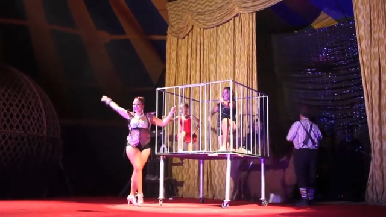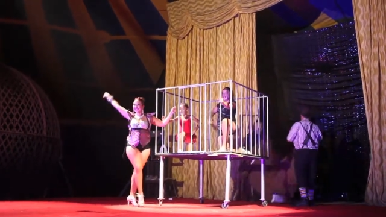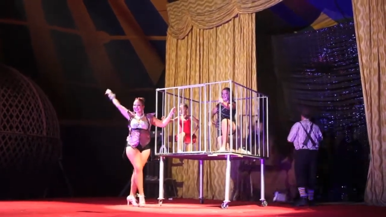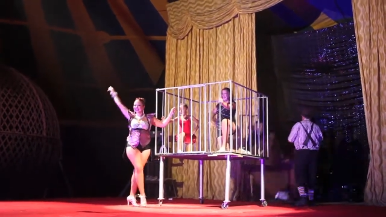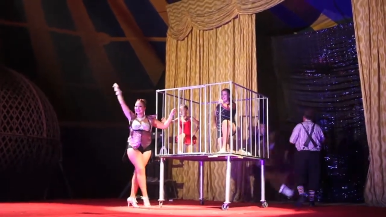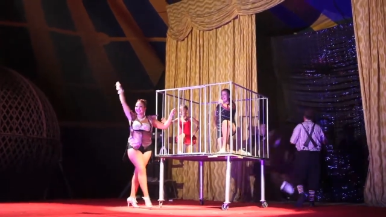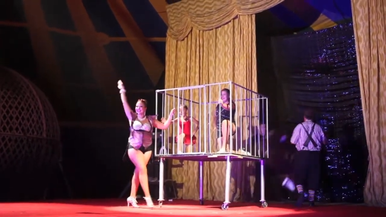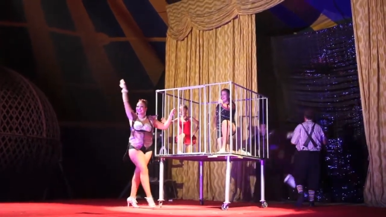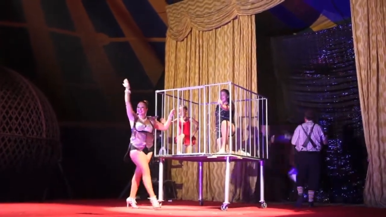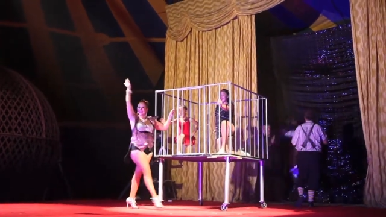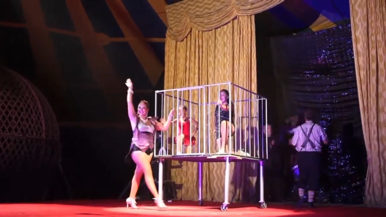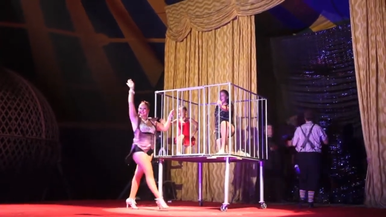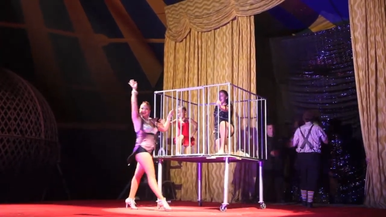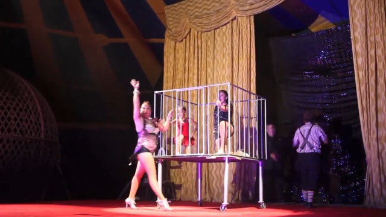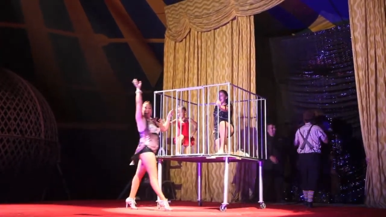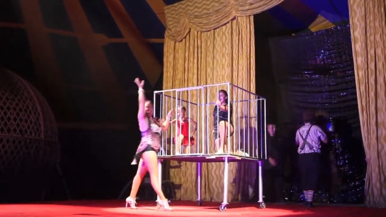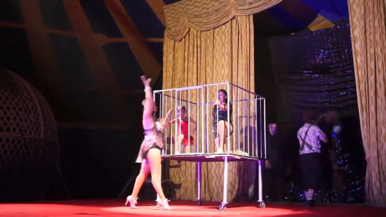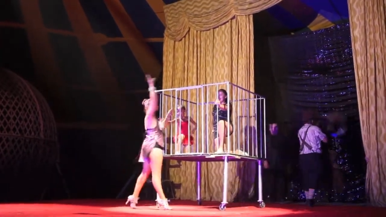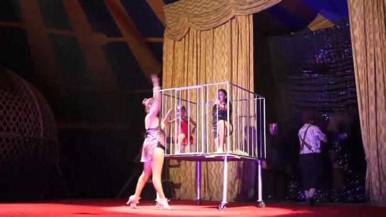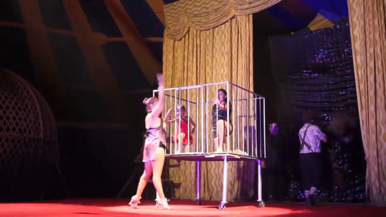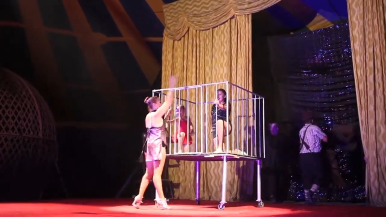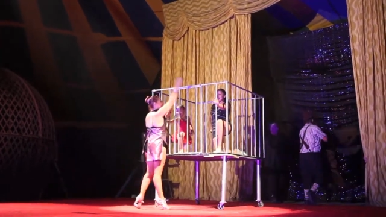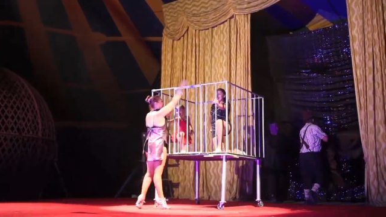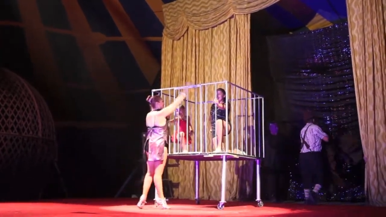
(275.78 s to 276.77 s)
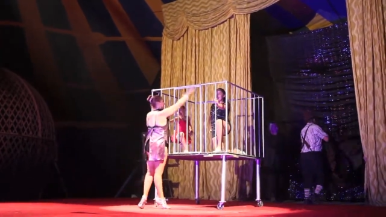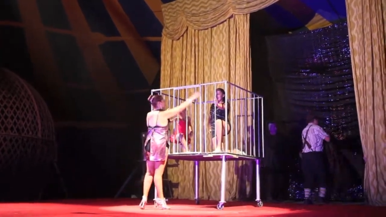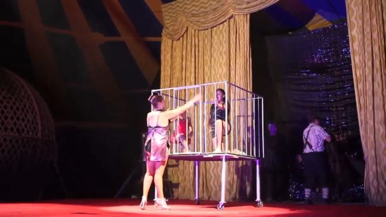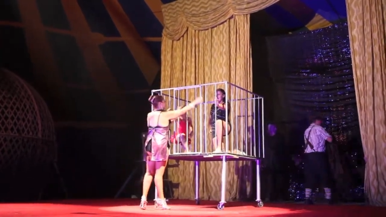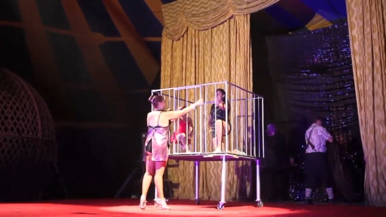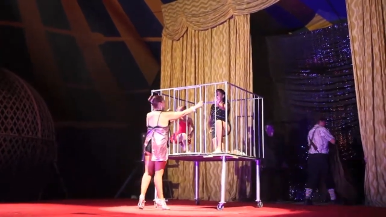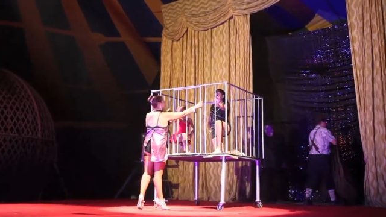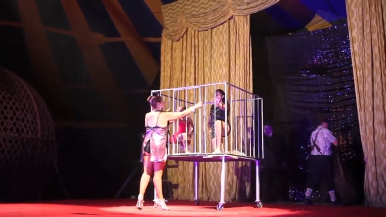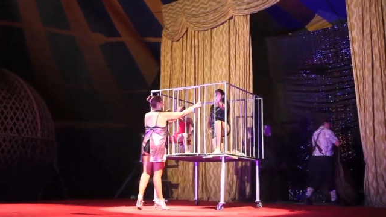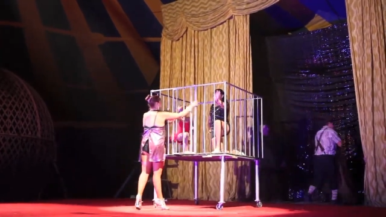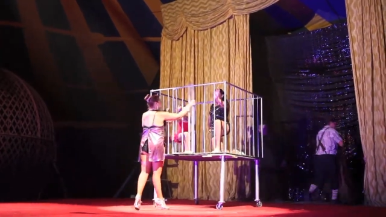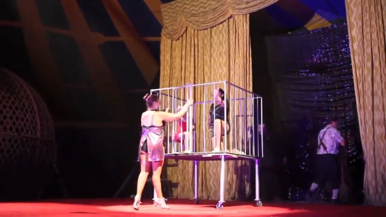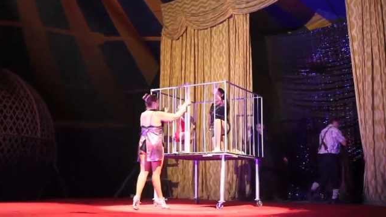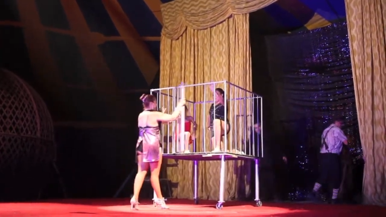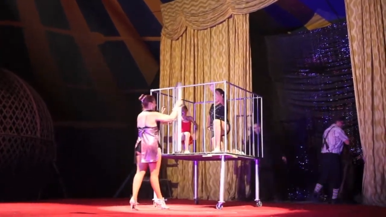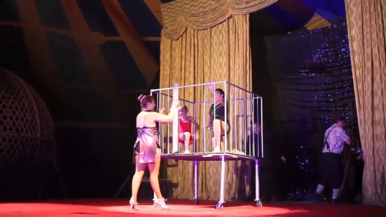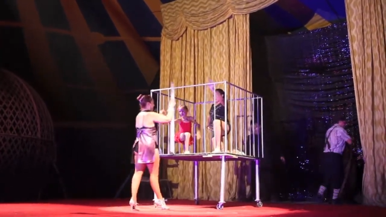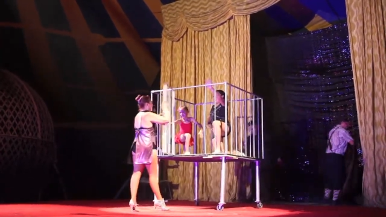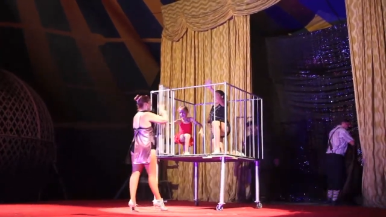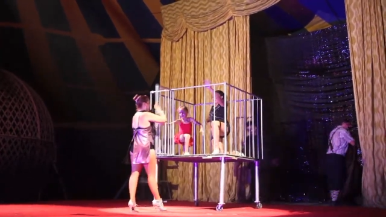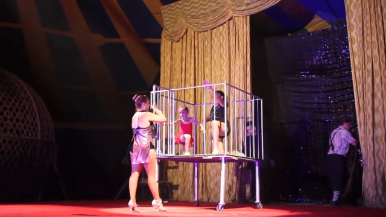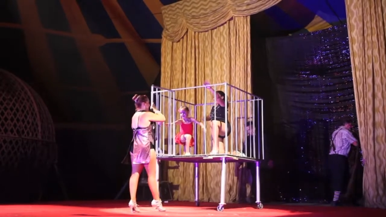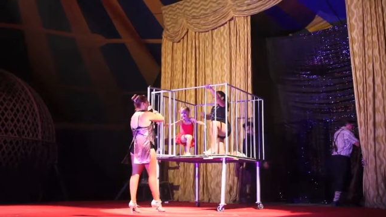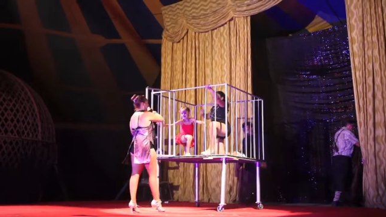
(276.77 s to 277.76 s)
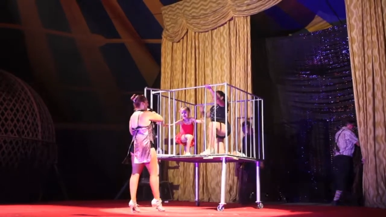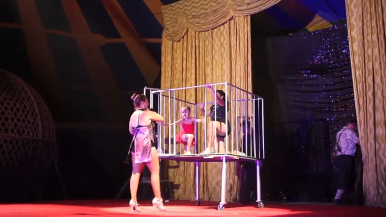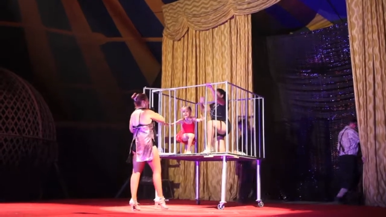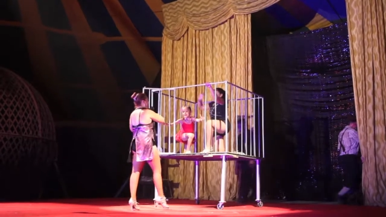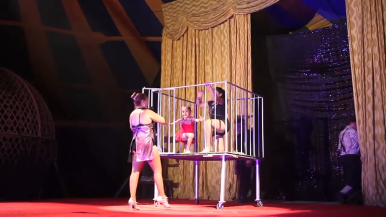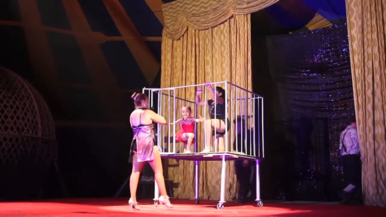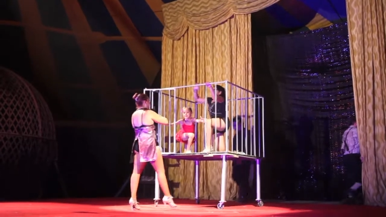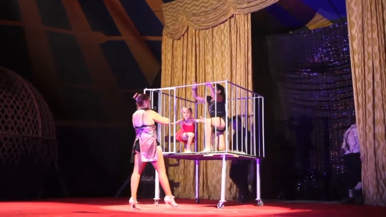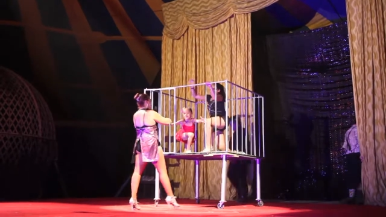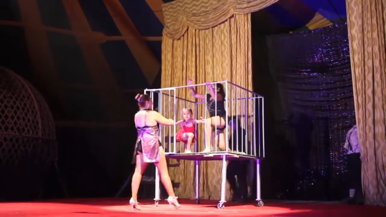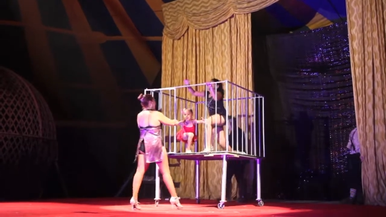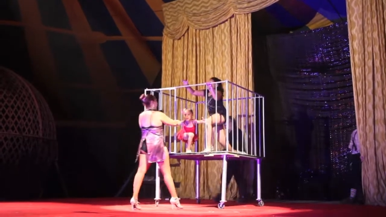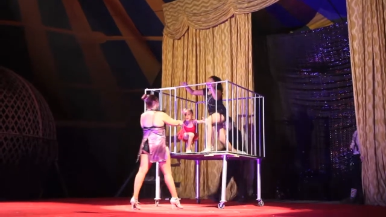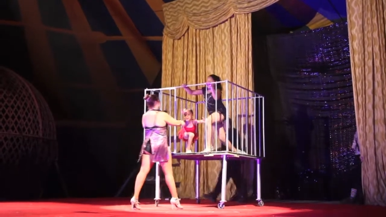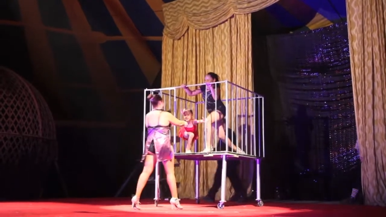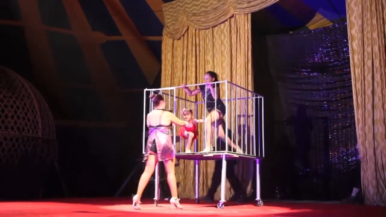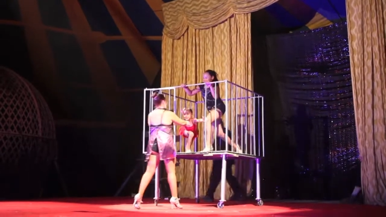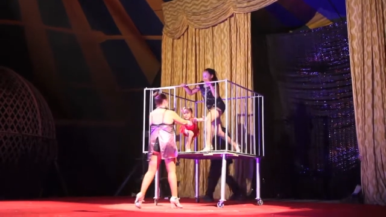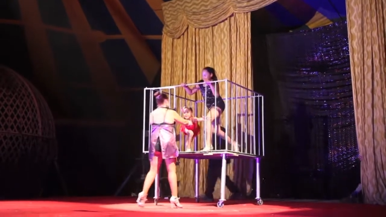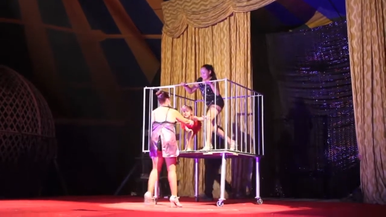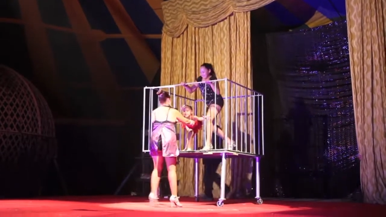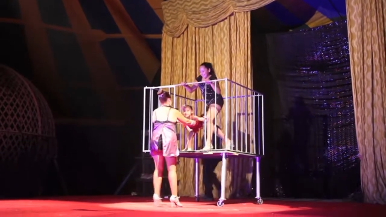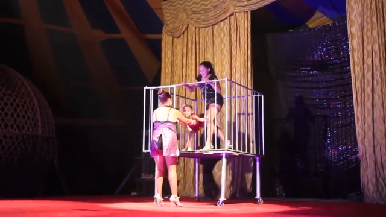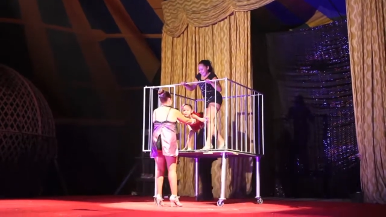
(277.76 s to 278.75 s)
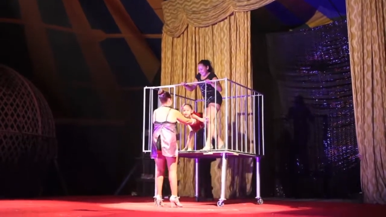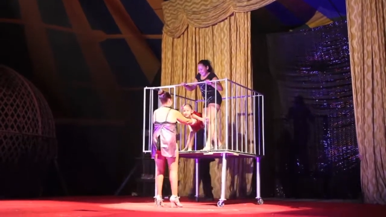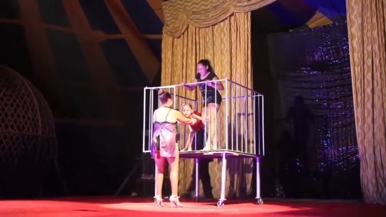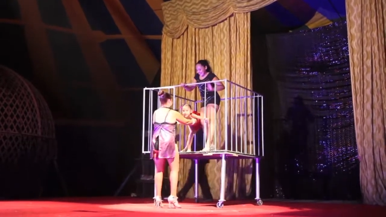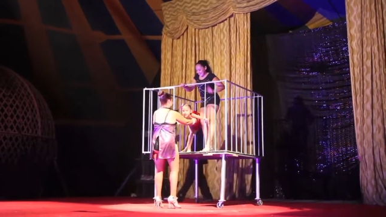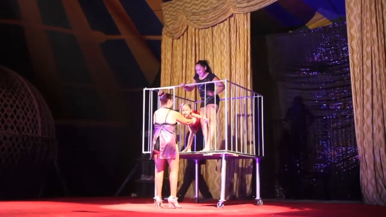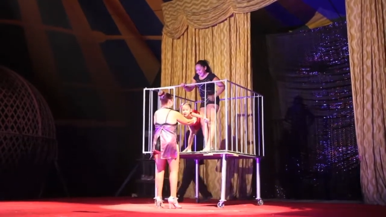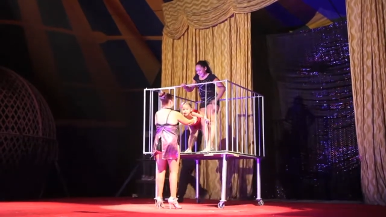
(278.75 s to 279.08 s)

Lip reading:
Nobody's mouth can be seen.